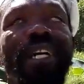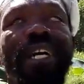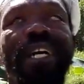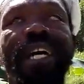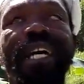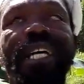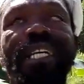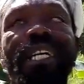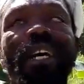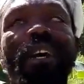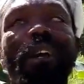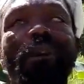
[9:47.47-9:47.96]
a
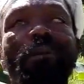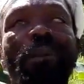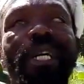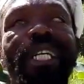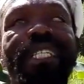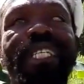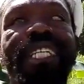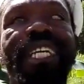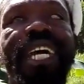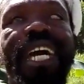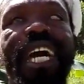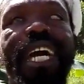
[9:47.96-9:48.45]
young man
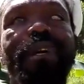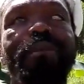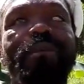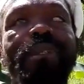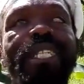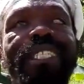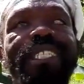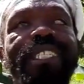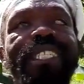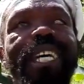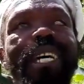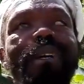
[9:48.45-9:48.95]
came.
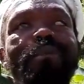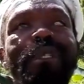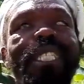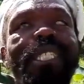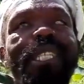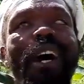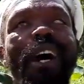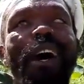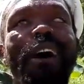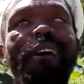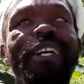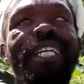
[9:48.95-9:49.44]
His name is
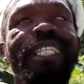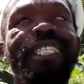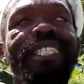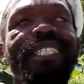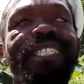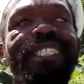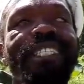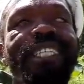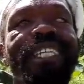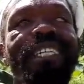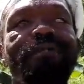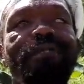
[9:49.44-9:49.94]
Horace
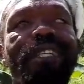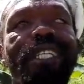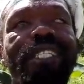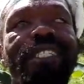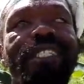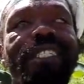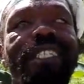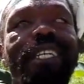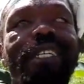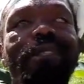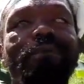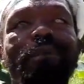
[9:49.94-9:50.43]

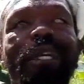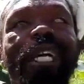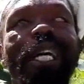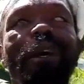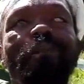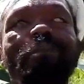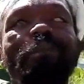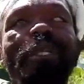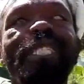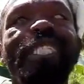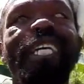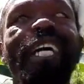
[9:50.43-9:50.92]
Stevenson. Big
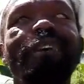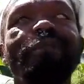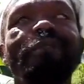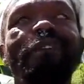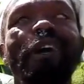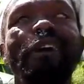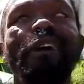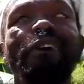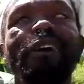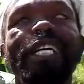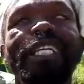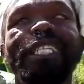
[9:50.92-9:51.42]
up yourself,
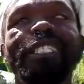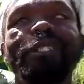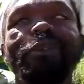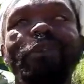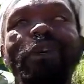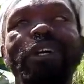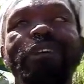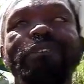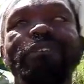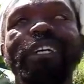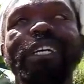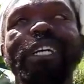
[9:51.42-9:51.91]
Horace,
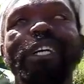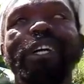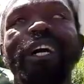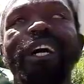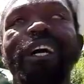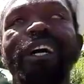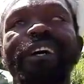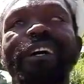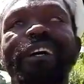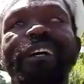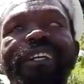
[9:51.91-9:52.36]
wherever you are.